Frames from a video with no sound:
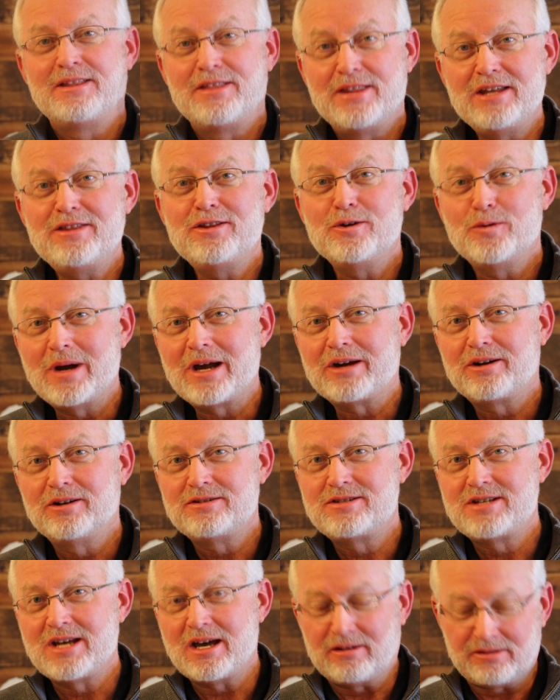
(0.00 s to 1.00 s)
Then the
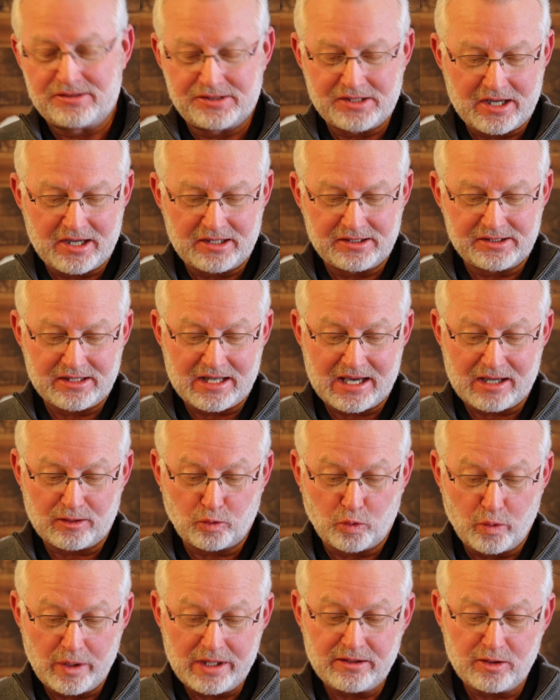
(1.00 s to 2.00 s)
record tells us
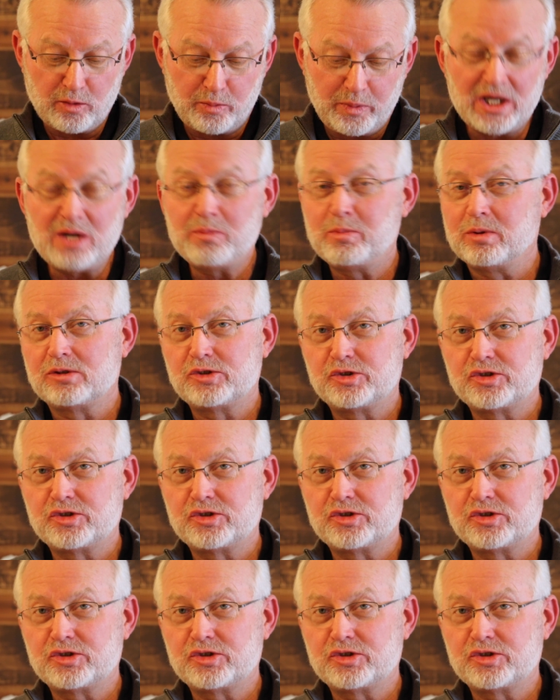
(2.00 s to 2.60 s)
that when the people